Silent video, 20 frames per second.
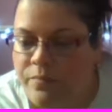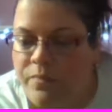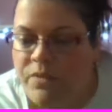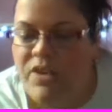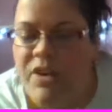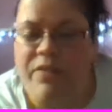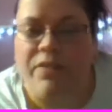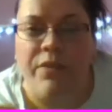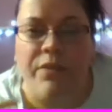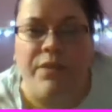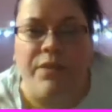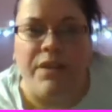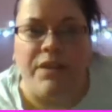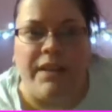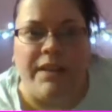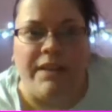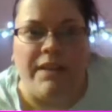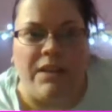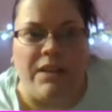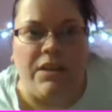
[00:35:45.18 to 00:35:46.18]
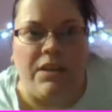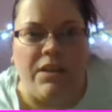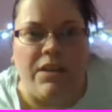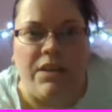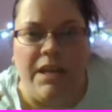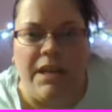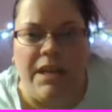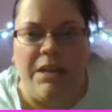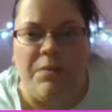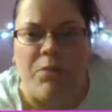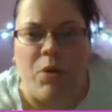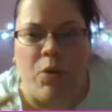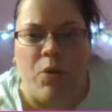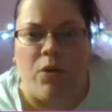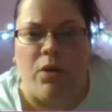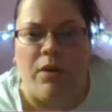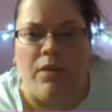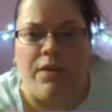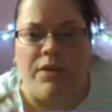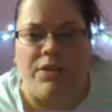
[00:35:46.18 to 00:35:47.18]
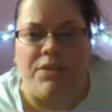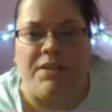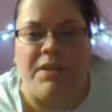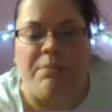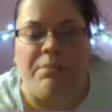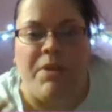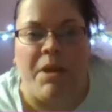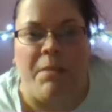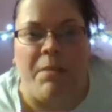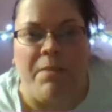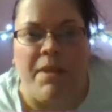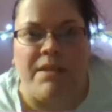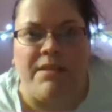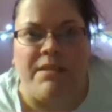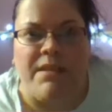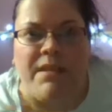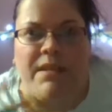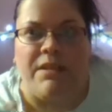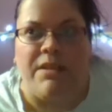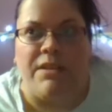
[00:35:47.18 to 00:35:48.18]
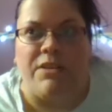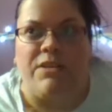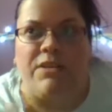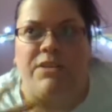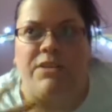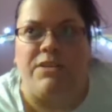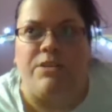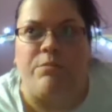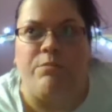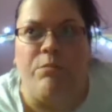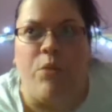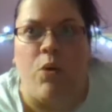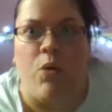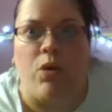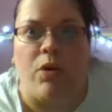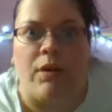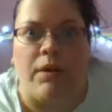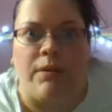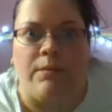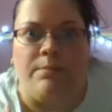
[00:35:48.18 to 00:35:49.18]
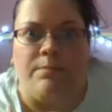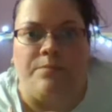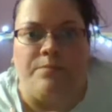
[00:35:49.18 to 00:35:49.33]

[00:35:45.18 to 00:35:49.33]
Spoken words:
you ever feel like you need more? There's something missing. There's more.